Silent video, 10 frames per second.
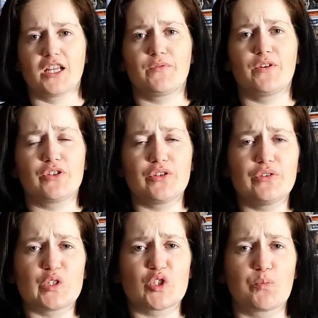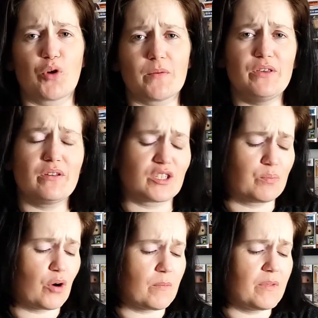And if you choose to support me, you can
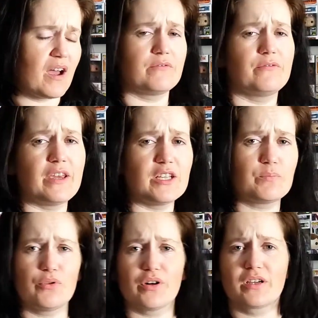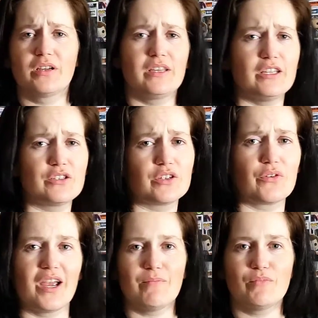support me on Facebook,
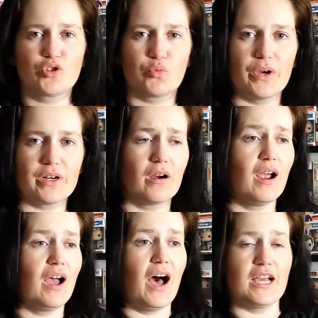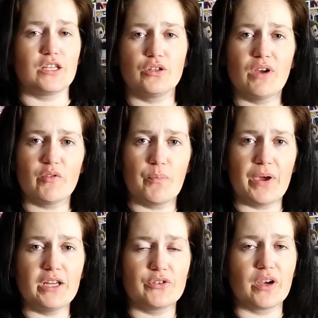Instagram, Twitter. I do have a
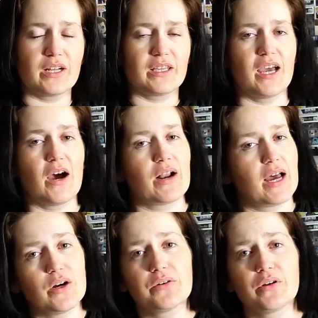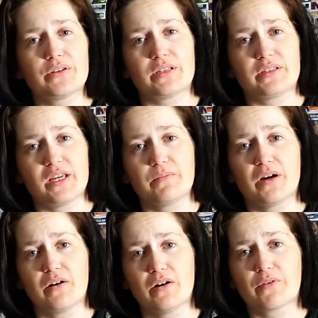Patreon account. I know there's a
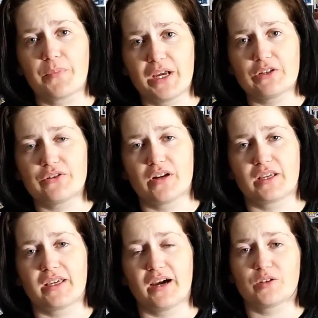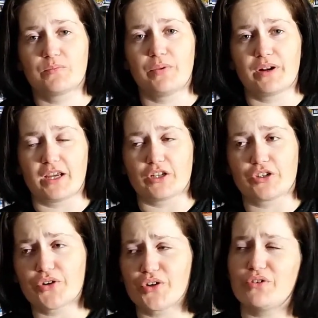stigma over Patreon accounts, but I
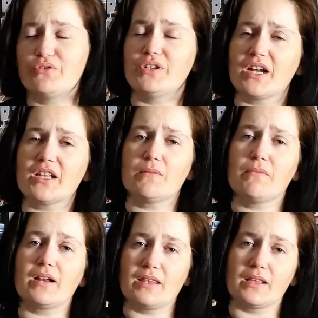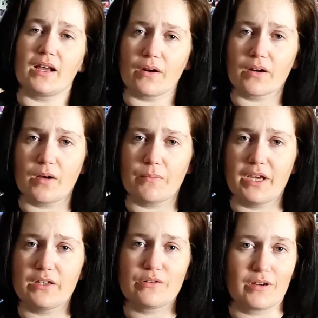assure you, none of the money that I earn on
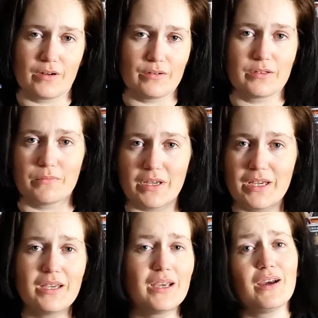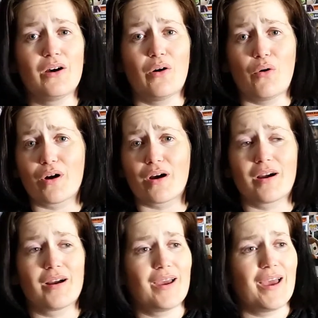Patreon goes to me
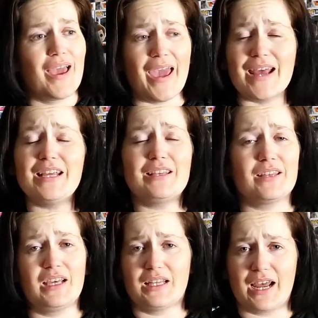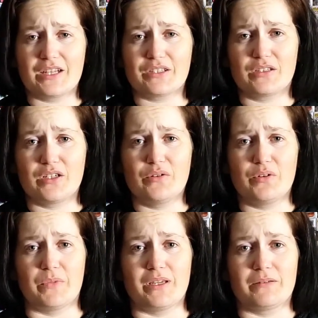or anything that has to do with
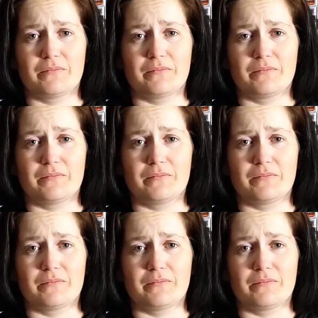me.